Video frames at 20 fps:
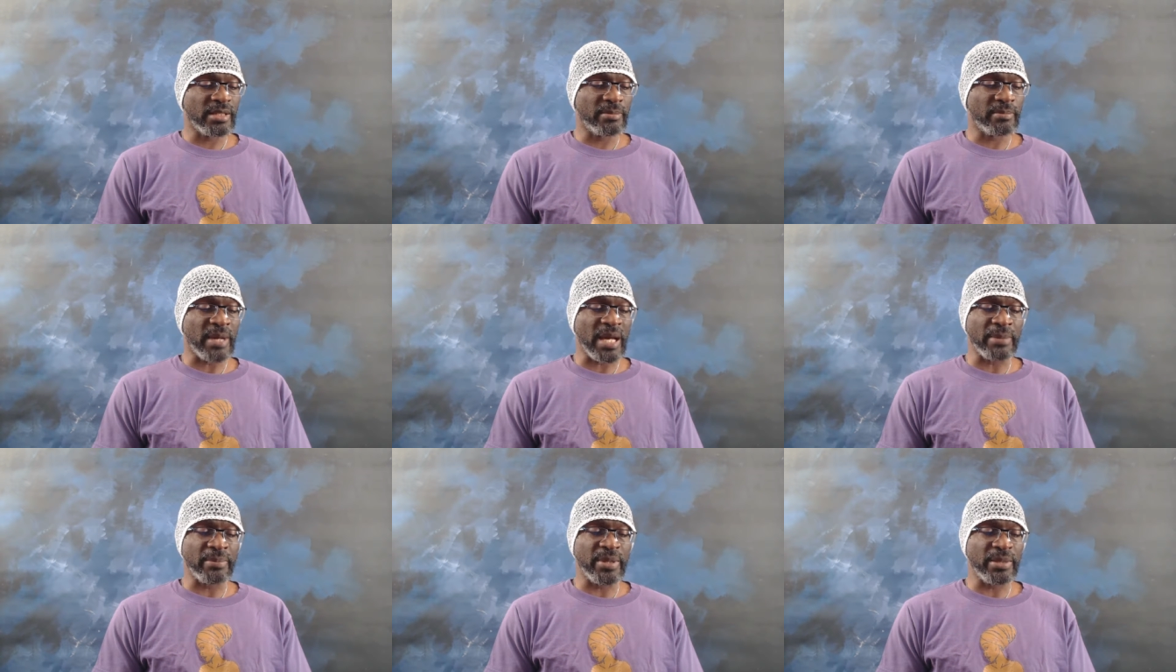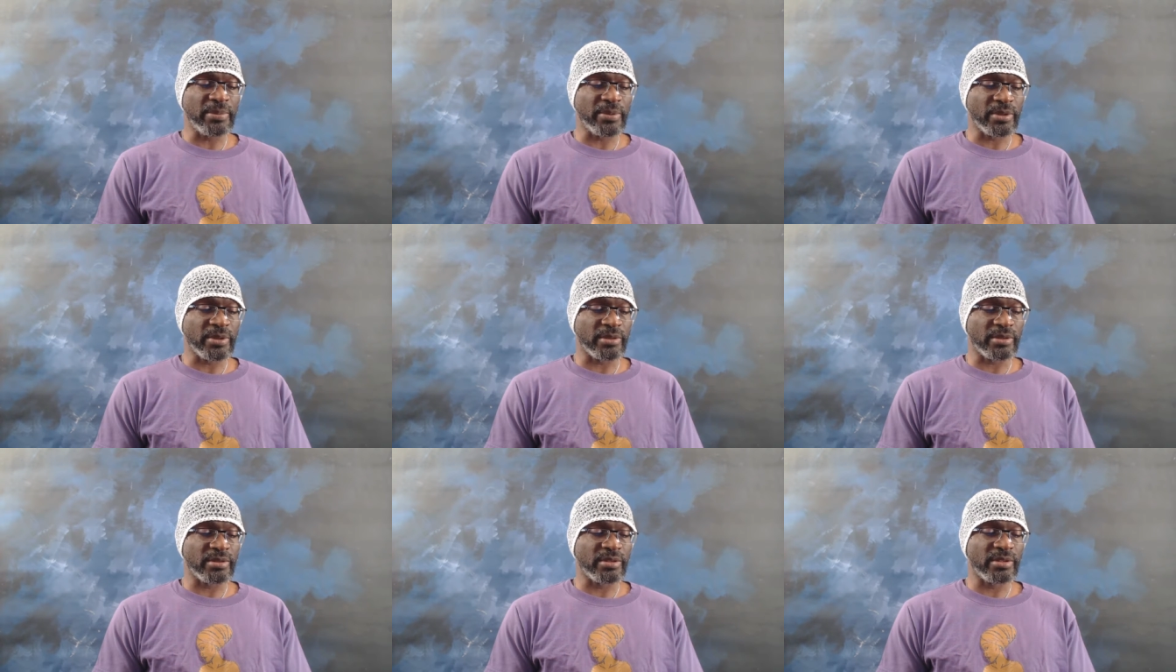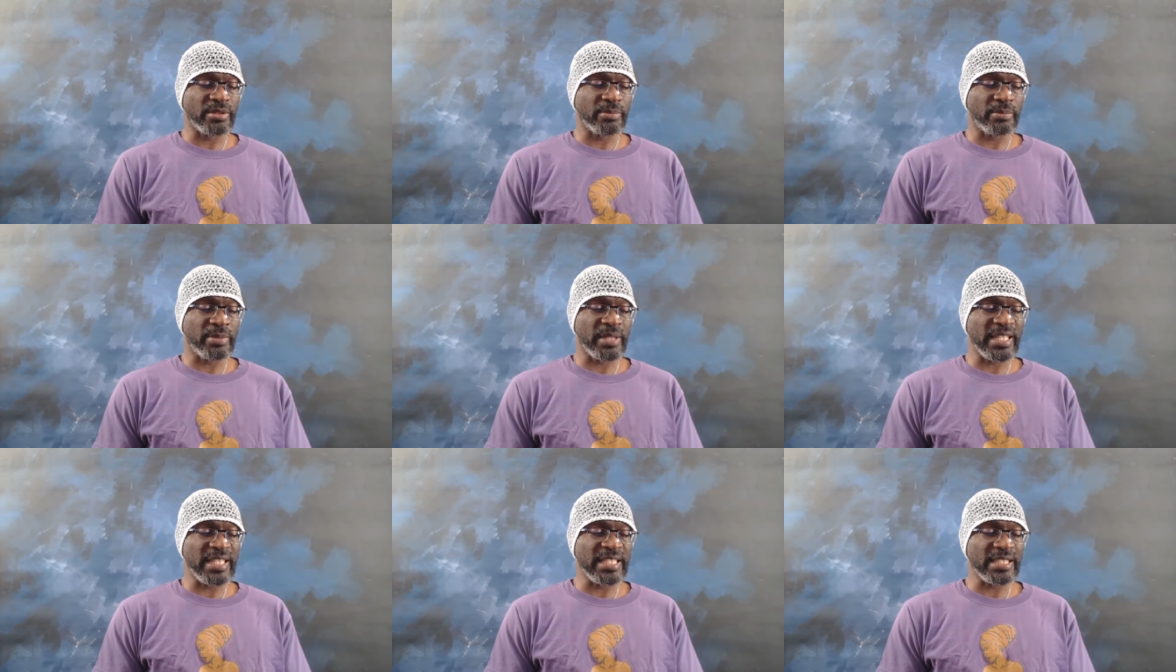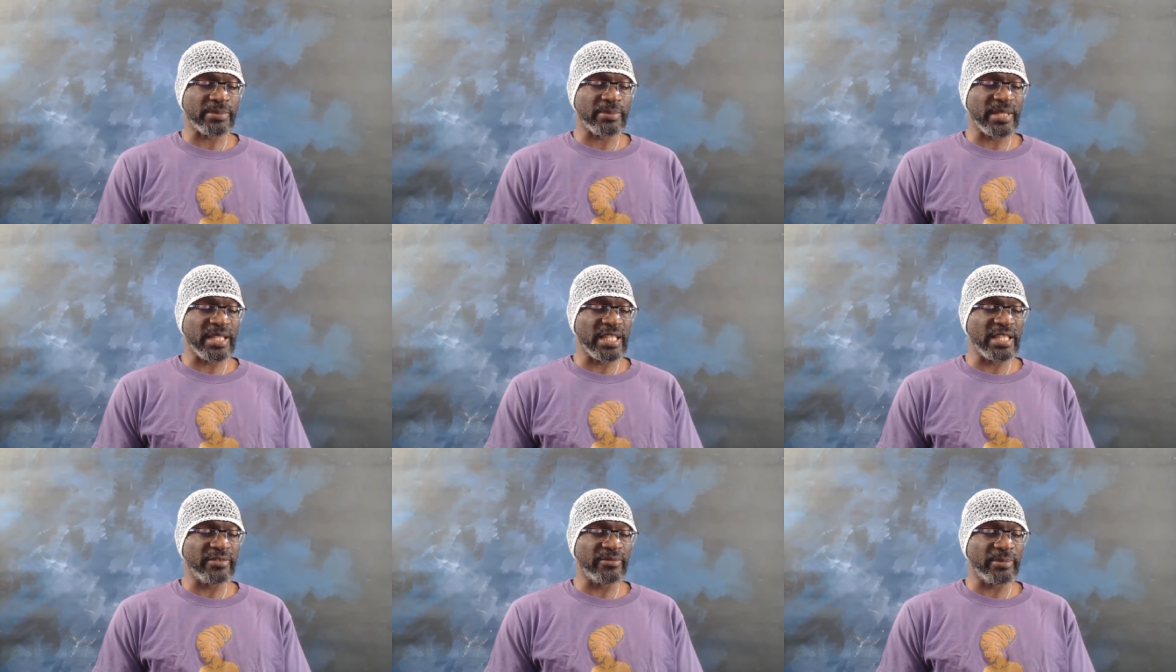My people, please
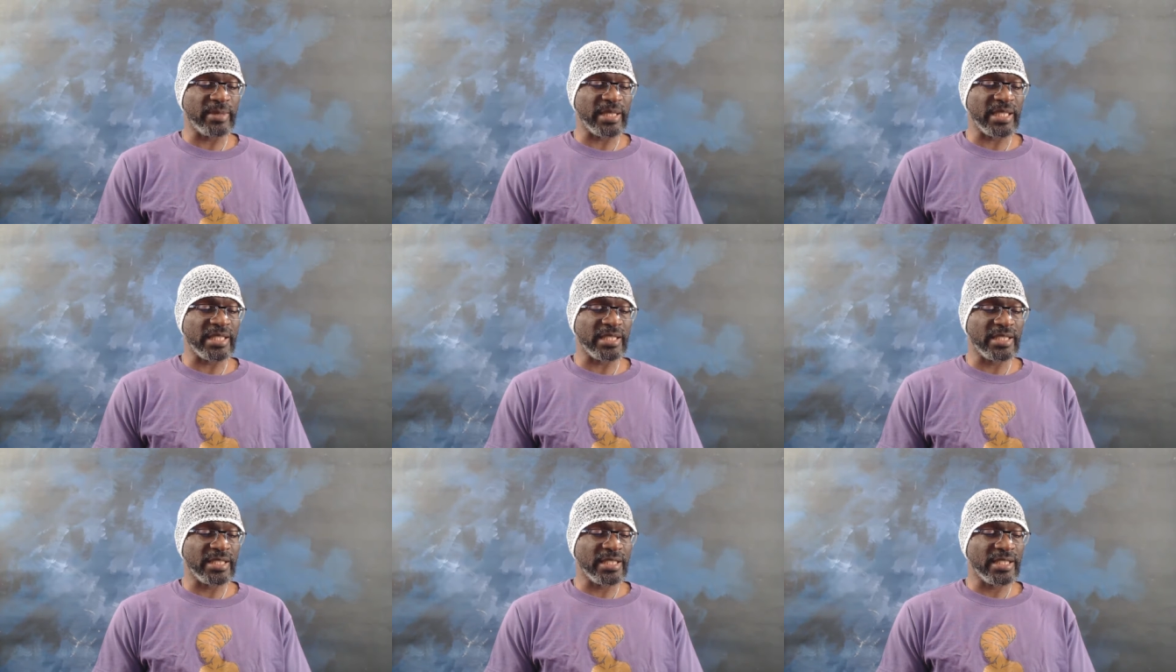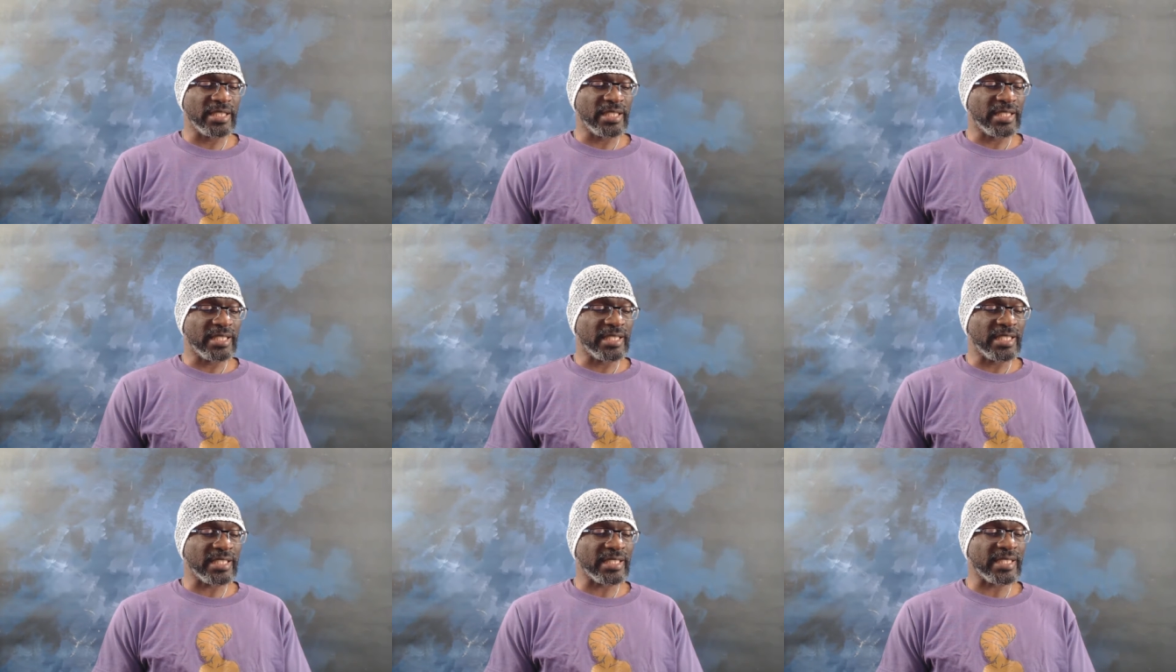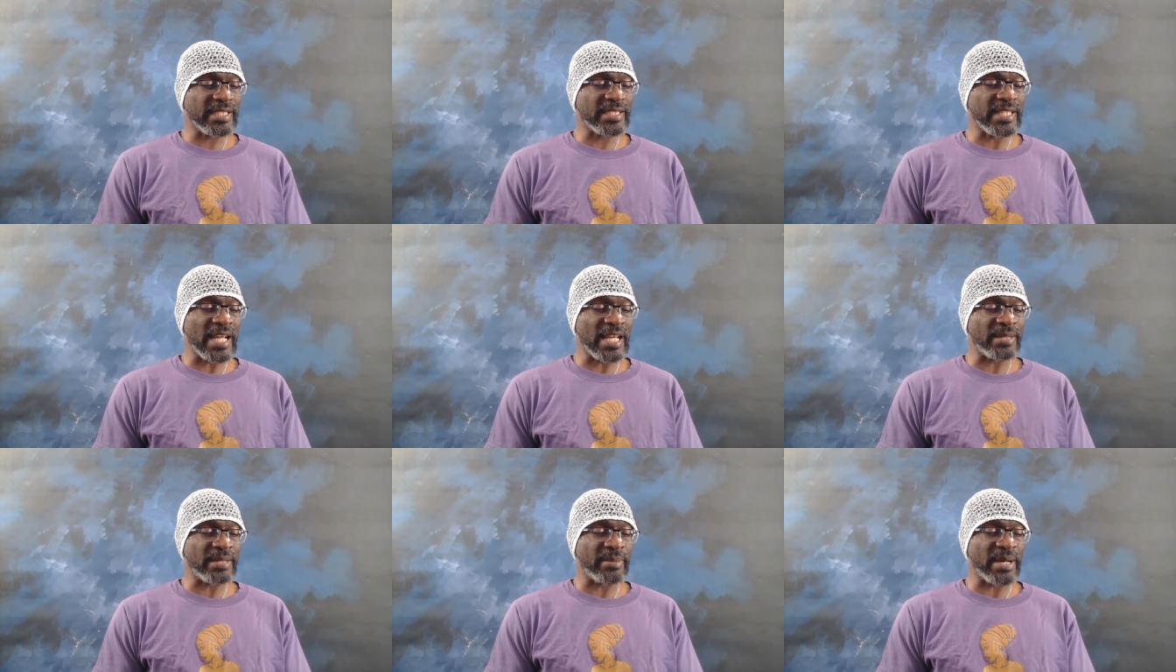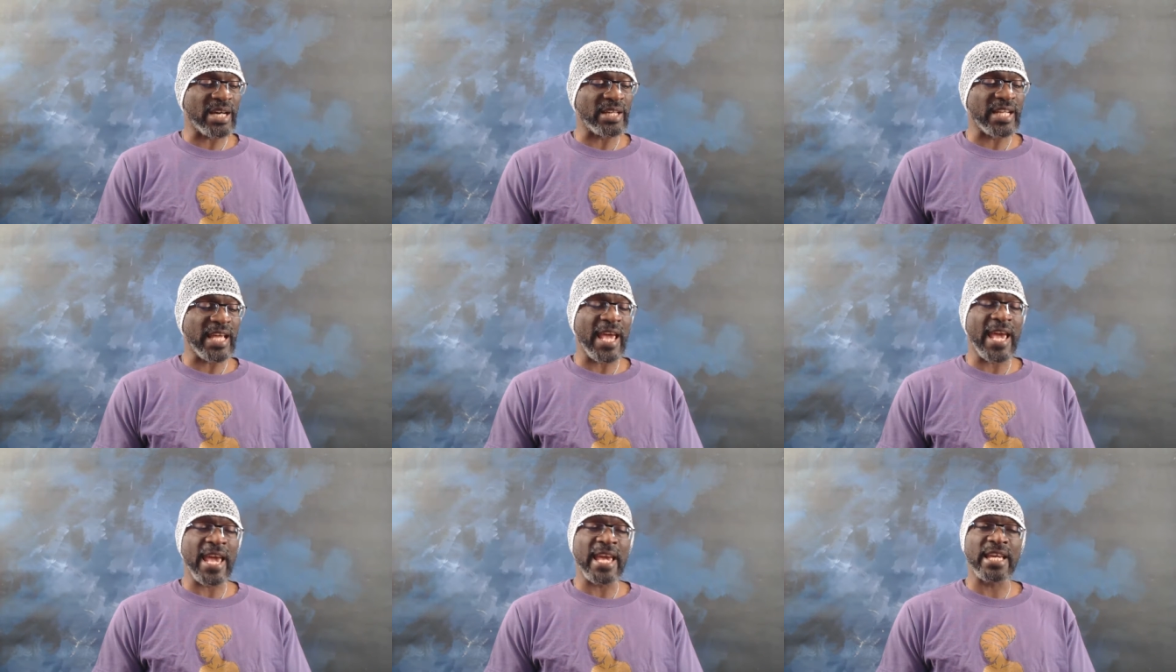believe me, this is not
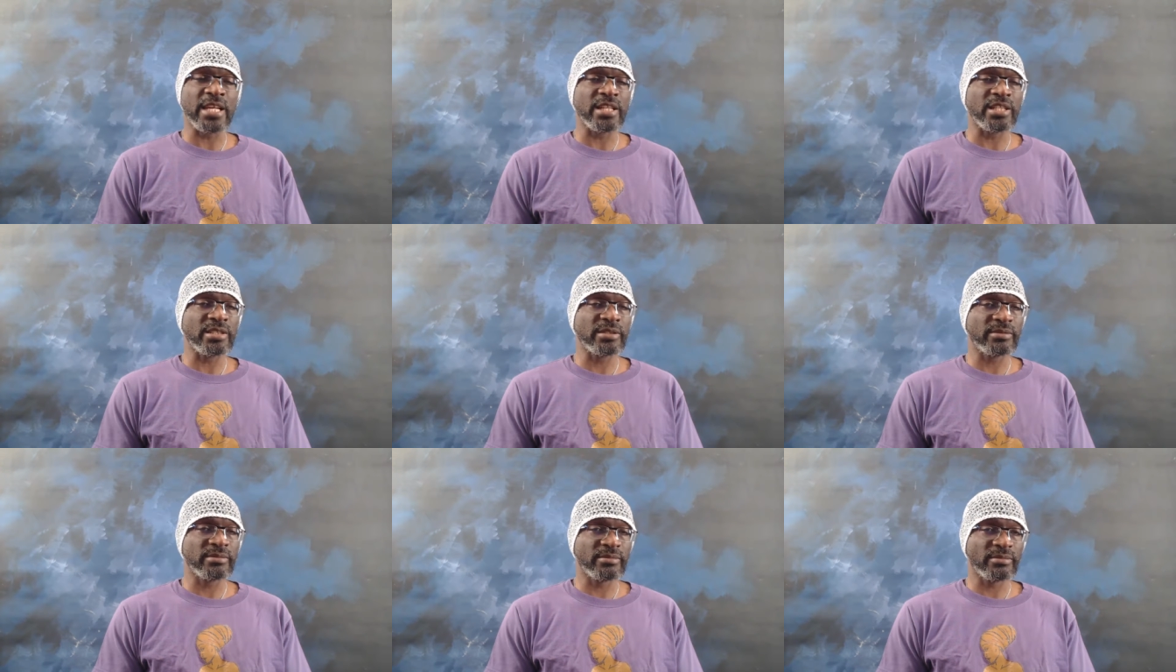about anger,